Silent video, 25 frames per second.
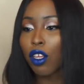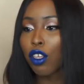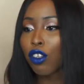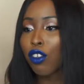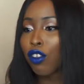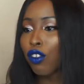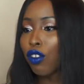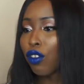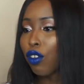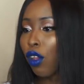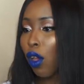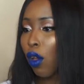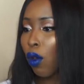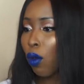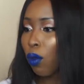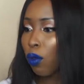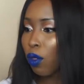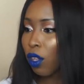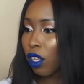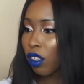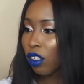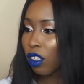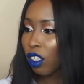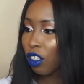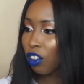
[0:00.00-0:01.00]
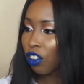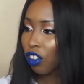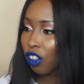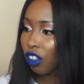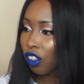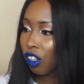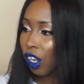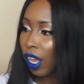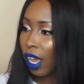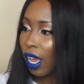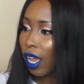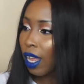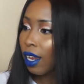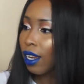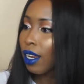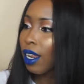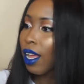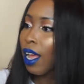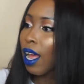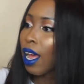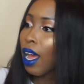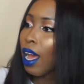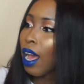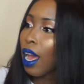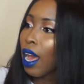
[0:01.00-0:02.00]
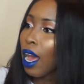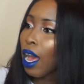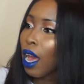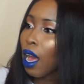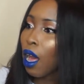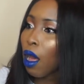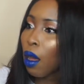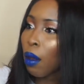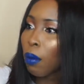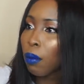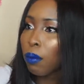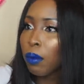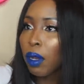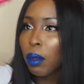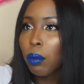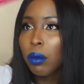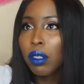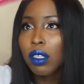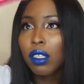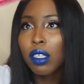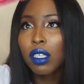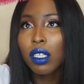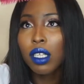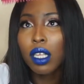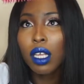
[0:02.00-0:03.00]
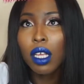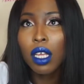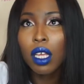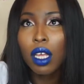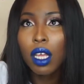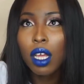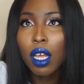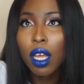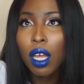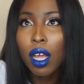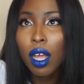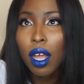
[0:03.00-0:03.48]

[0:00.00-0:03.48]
so does this shed um let me see